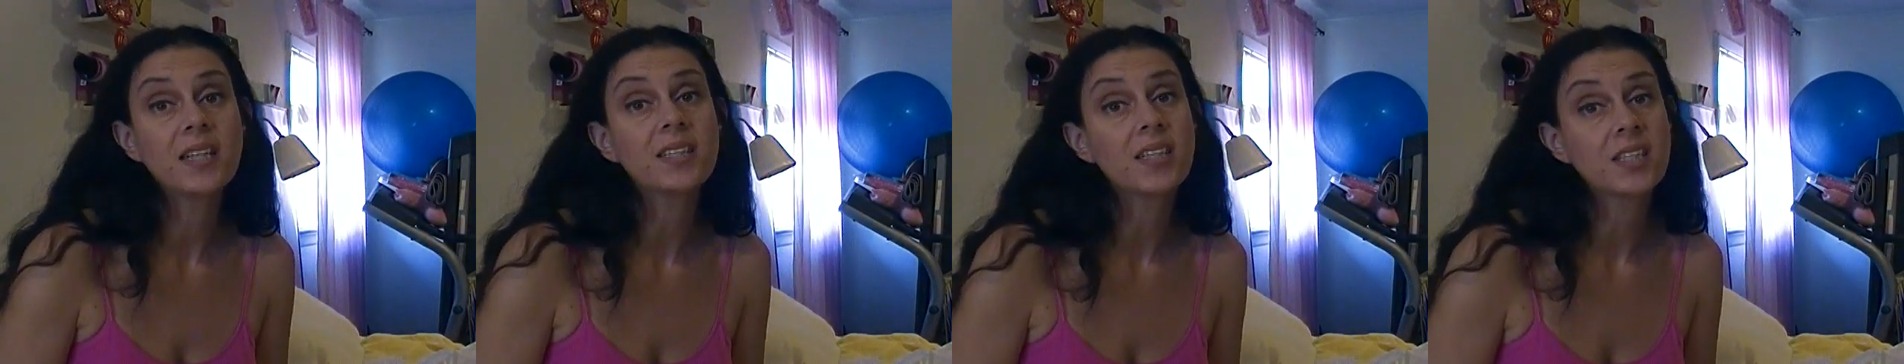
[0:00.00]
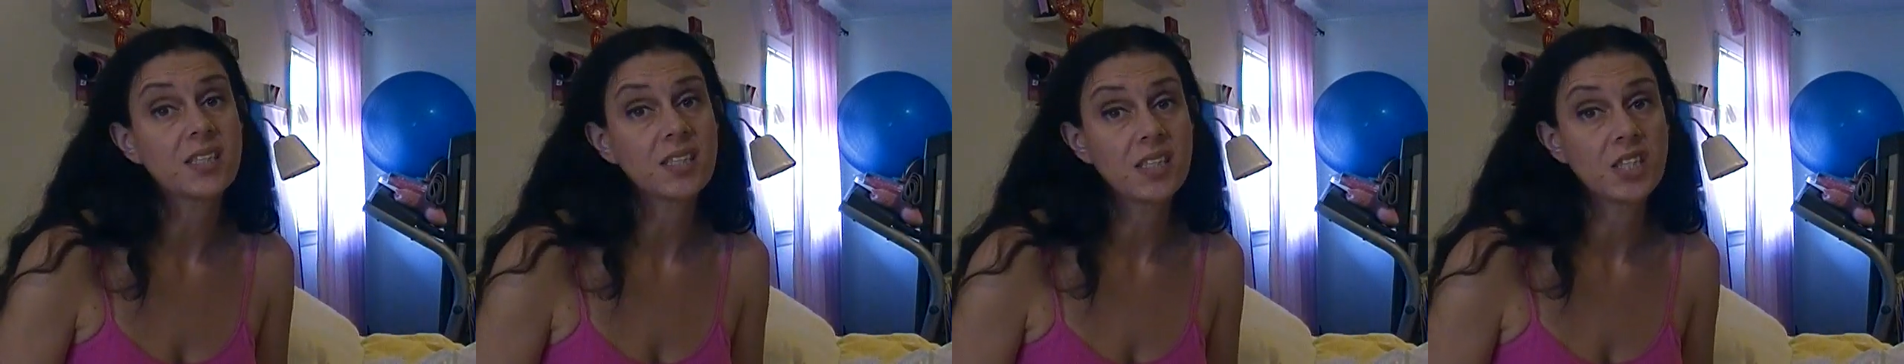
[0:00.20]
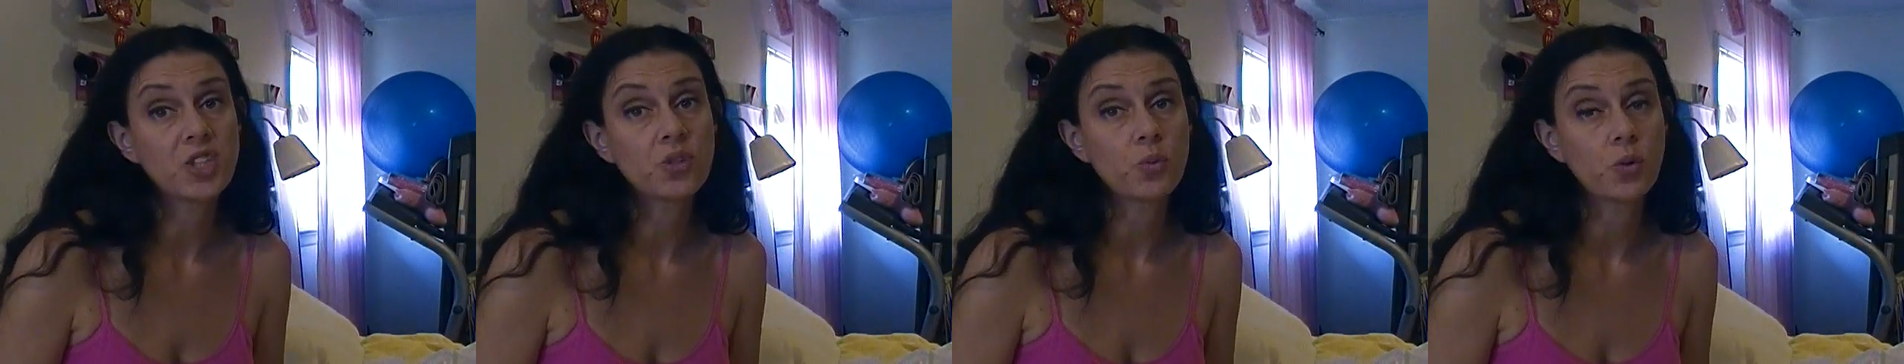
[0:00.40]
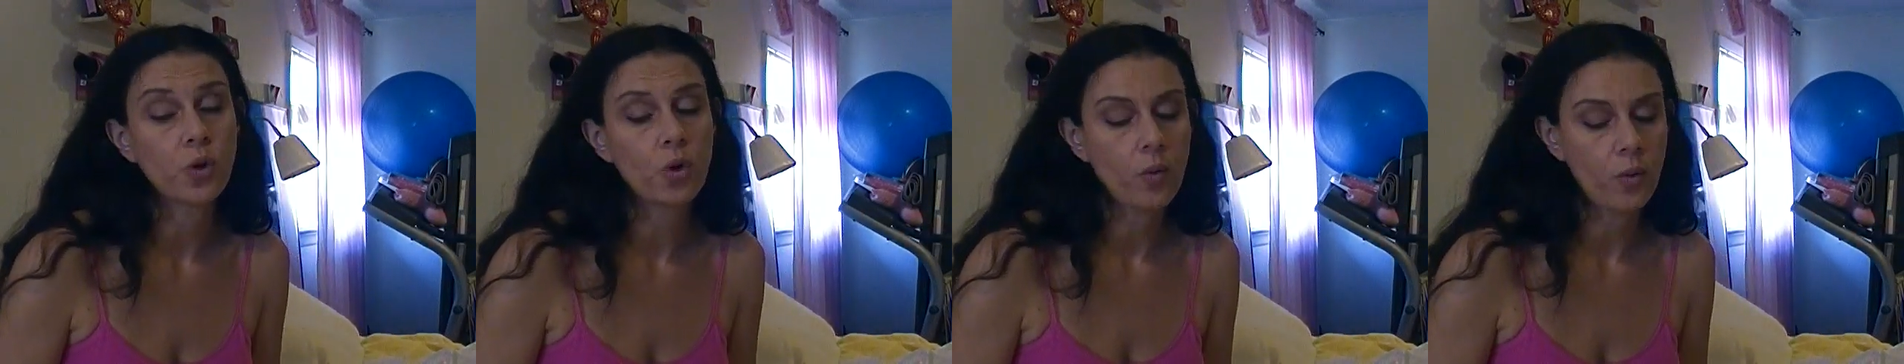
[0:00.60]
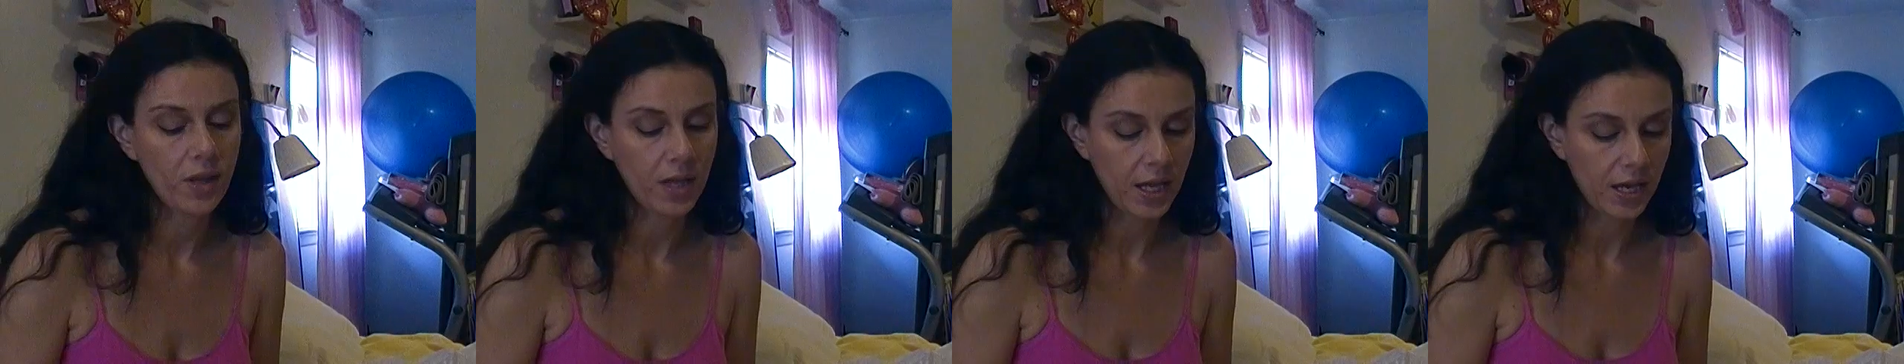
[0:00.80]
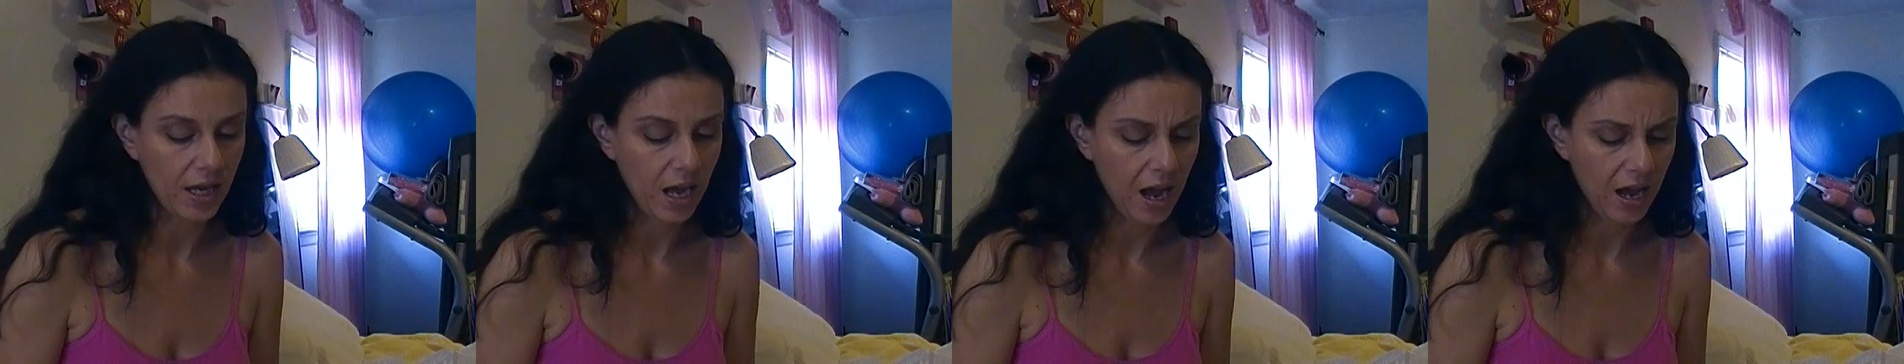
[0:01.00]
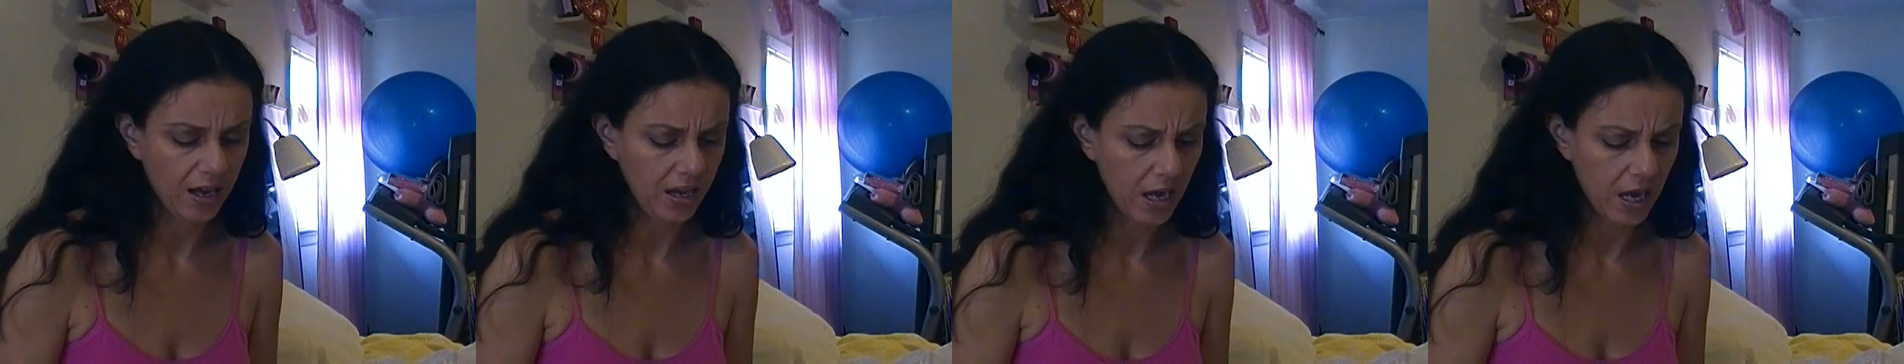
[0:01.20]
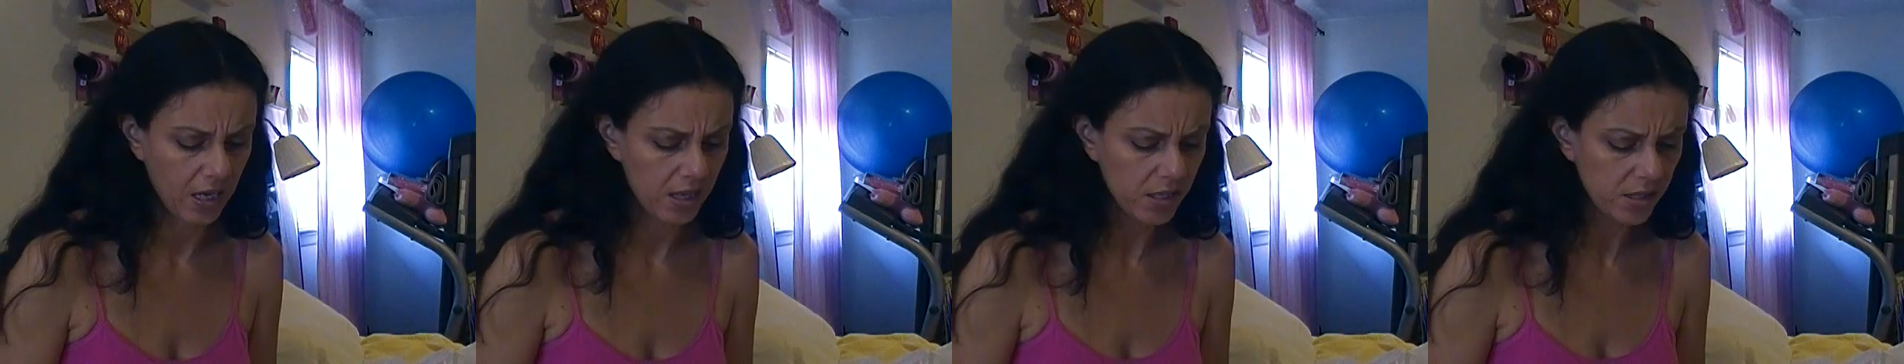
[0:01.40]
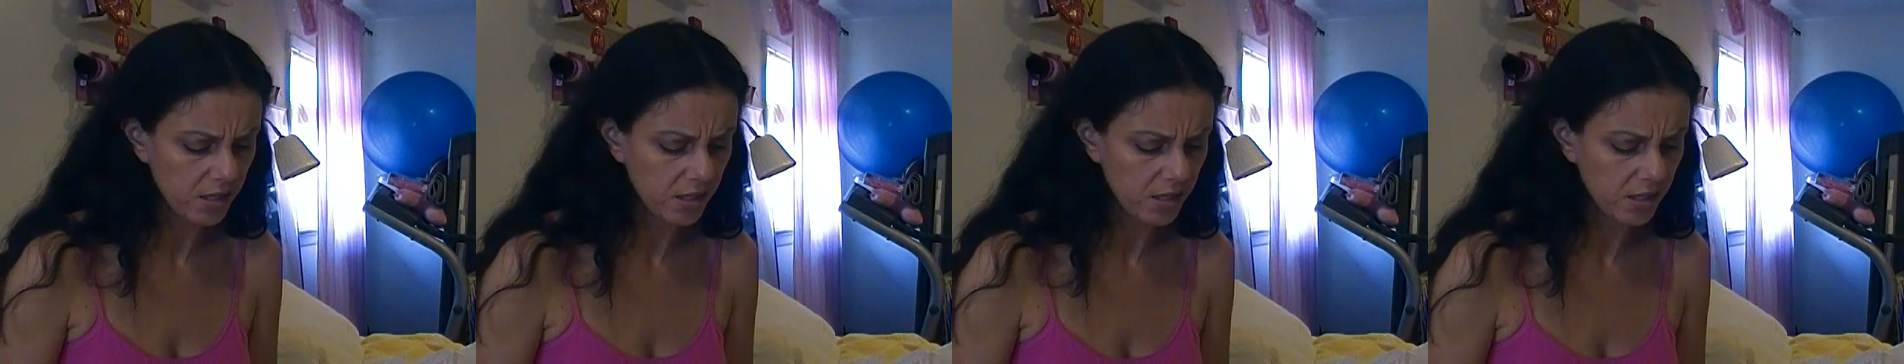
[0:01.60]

He says these were going like hotcakes.